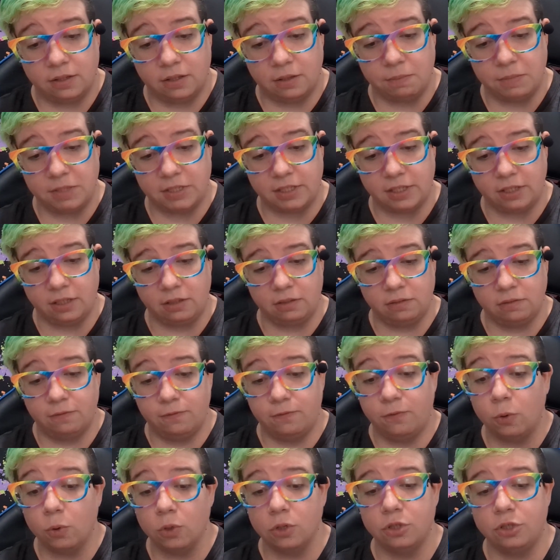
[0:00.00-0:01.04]
the missing
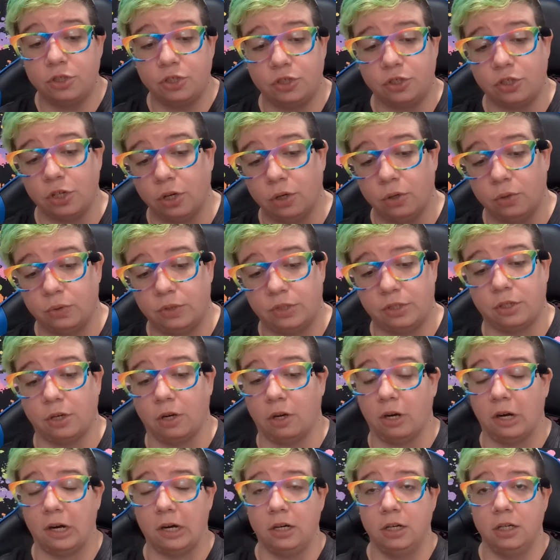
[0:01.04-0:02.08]
Forge Show
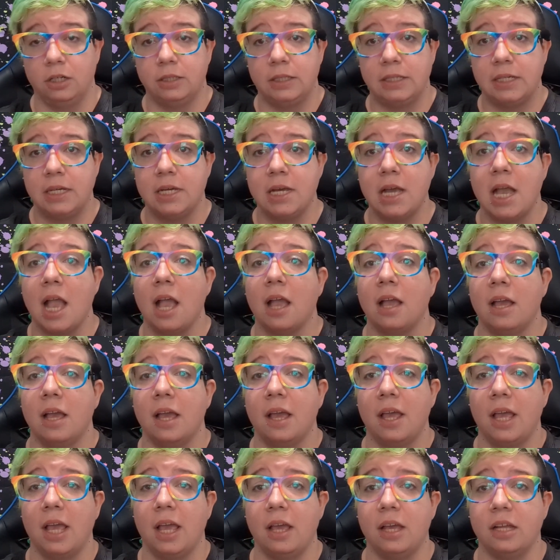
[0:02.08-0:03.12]
star,
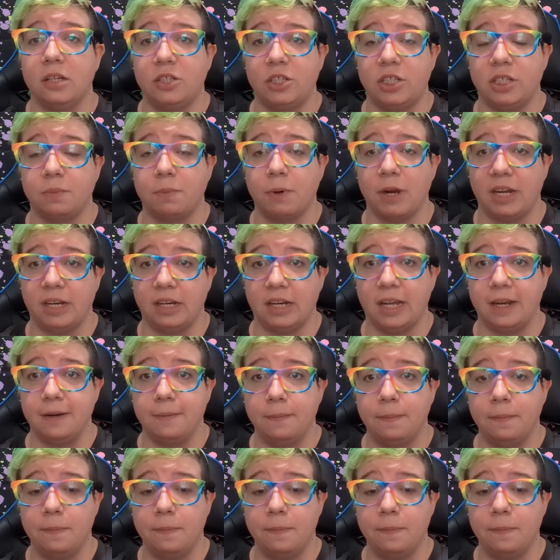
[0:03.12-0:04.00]
and she's pregnant.